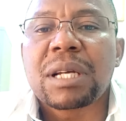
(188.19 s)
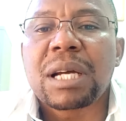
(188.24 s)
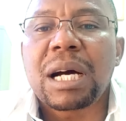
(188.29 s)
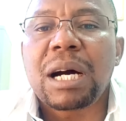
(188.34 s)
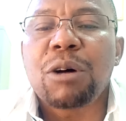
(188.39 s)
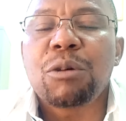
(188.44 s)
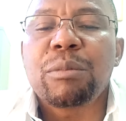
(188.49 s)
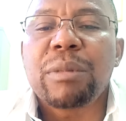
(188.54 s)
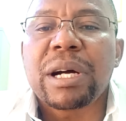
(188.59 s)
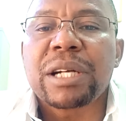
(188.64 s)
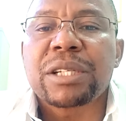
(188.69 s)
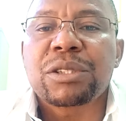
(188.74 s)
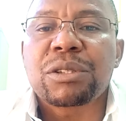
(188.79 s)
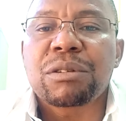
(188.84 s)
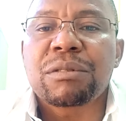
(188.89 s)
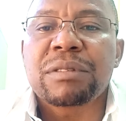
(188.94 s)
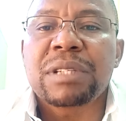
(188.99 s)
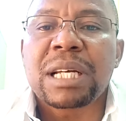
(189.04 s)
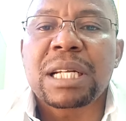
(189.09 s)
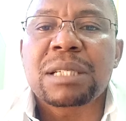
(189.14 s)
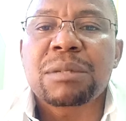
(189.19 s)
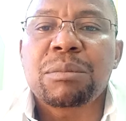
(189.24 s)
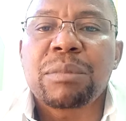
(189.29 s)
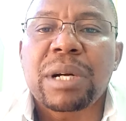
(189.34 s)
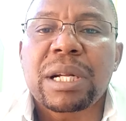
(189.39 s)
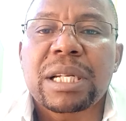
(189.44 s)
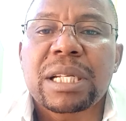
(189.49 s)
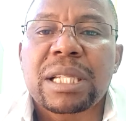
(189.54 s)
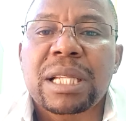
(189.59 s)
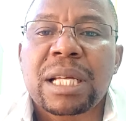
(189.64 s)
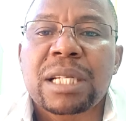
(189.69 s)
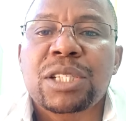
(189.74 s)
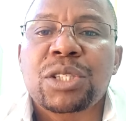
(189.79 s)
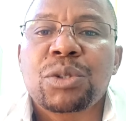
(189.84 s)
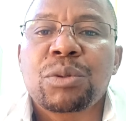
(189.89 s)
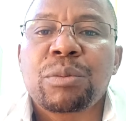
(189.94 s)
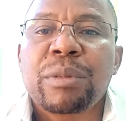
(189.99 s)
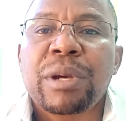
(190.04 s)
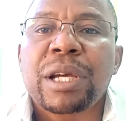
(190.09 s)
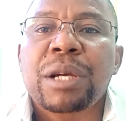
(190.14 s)
How much of that money that
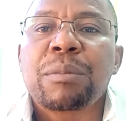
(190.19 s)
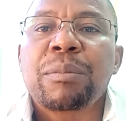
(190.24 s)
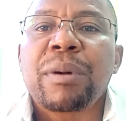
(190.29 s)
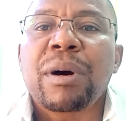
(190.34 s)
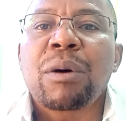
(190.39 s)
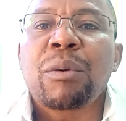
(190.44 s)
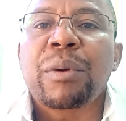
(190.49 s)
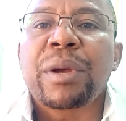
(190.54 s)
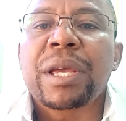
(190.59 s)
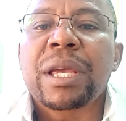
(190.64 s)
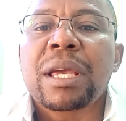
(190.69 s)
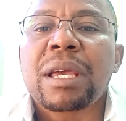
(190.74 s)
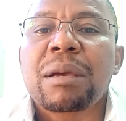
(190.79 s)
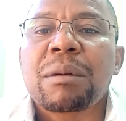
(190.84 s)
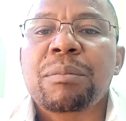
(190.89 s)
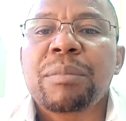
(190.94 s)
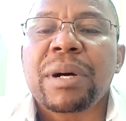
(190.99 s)
you make per week,